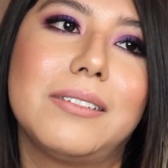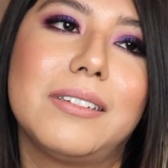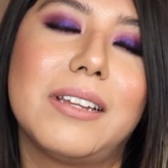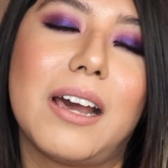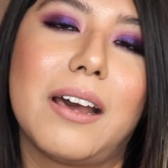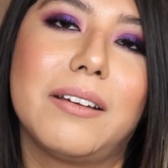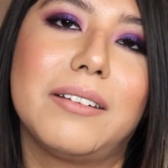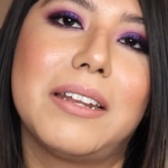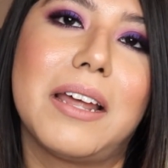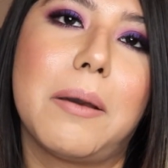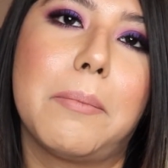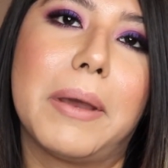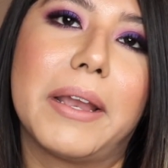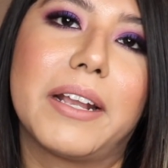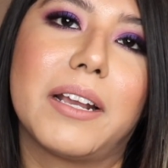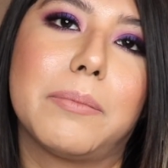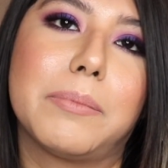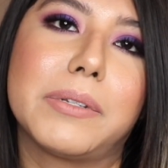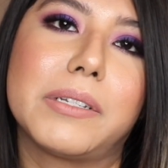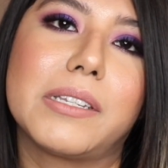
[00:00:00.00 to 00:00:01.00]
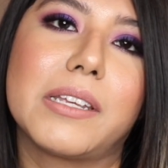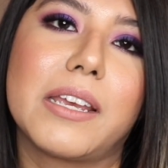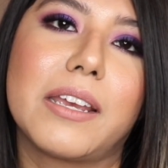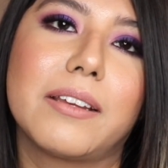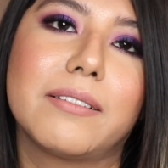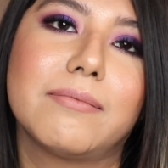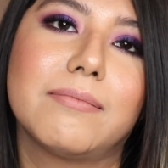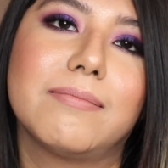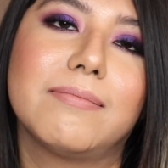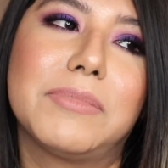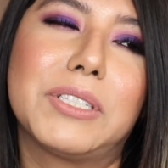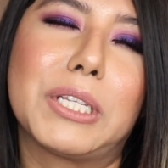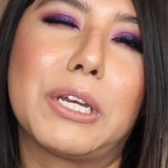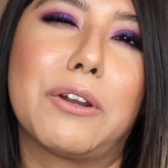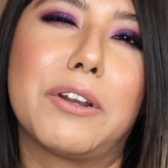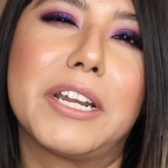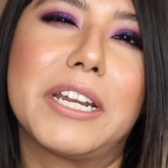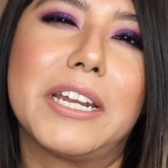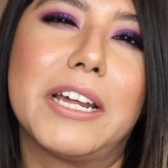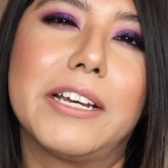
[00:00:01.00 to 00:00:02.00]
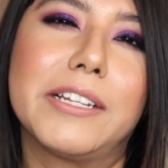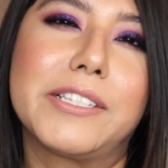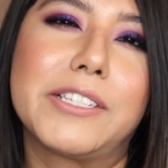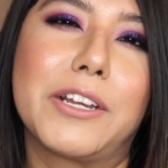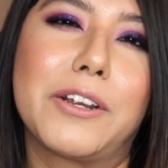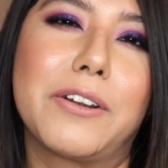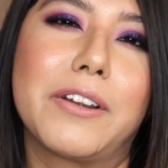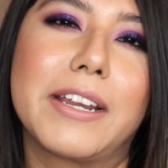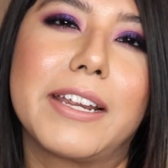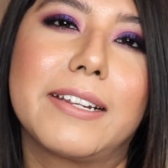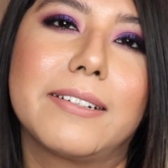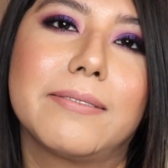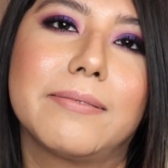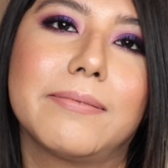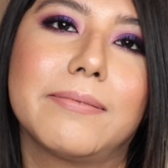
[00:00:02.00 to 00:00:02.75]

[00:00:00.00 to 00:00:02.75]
Not my cup of tea. Sorry, not sorry.